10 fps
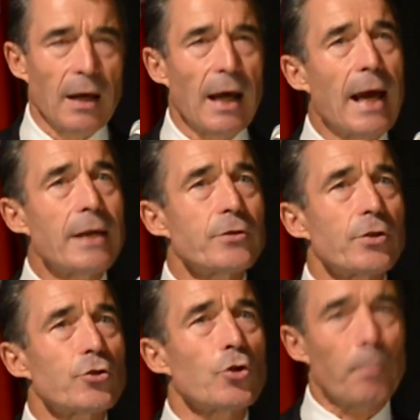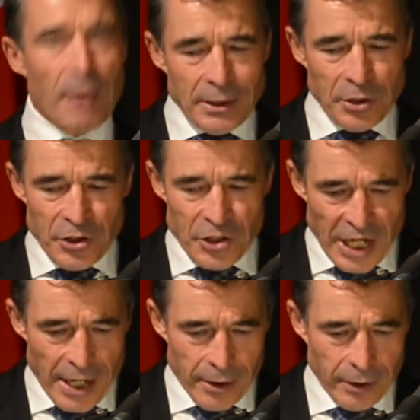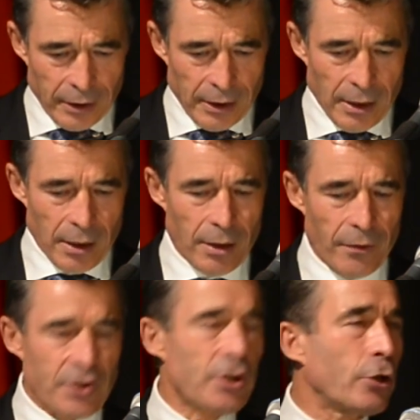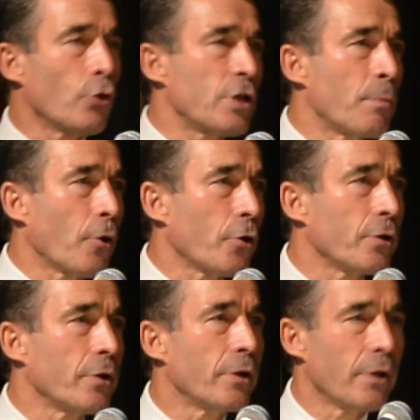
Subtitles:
and to better share the security burden